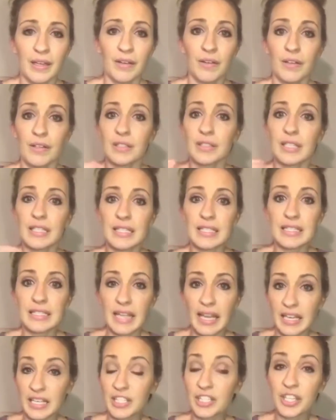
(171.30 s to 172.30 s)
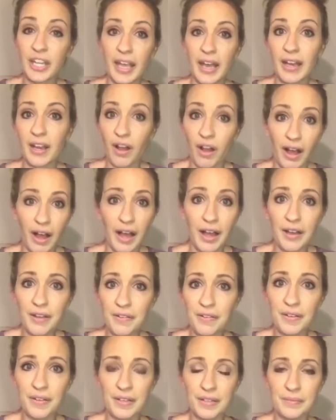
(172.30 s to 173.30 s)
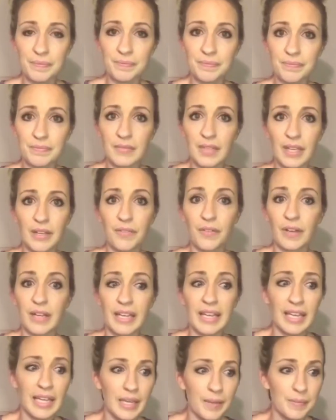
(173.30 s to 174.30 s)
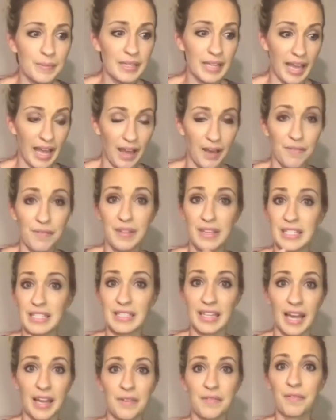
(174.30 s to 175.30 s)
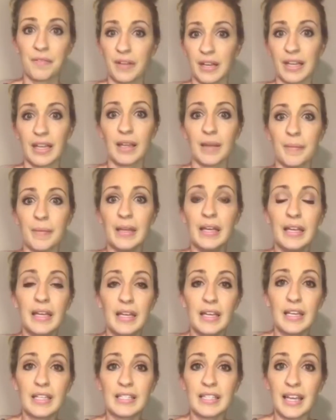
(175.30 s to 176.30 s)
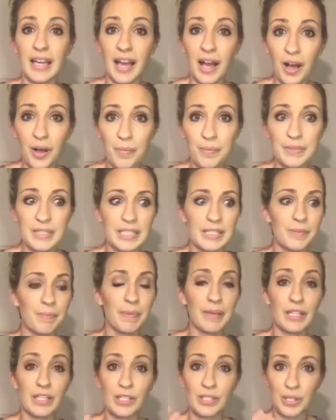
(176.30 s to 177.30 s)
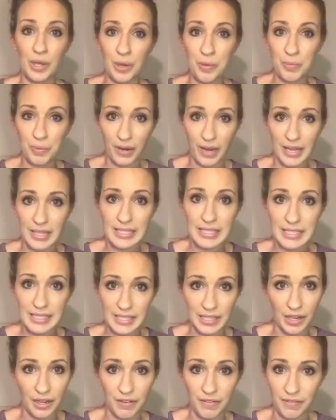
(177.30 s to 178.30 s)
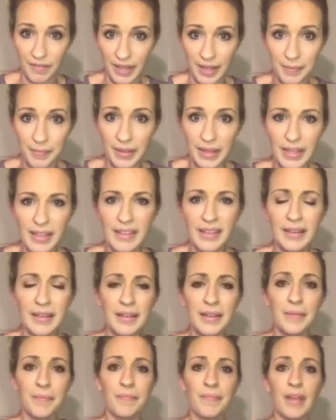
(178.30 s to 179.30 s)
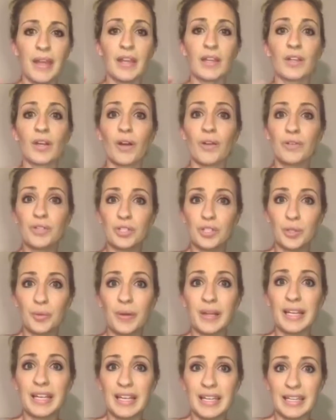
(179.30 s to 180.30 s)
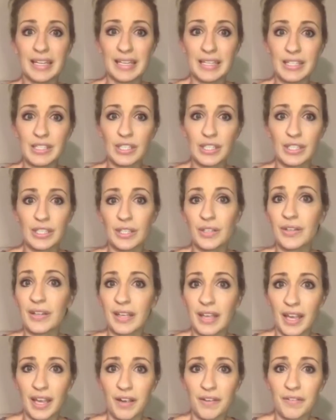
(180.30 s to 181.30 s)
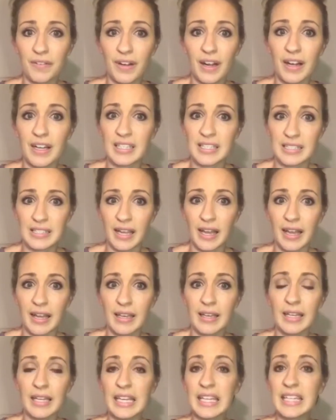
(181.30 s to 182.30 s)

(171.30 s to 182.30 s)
to send Chad off and for him to have this time freedom to help just be so present in our family and go do what he needs to do to care for our son is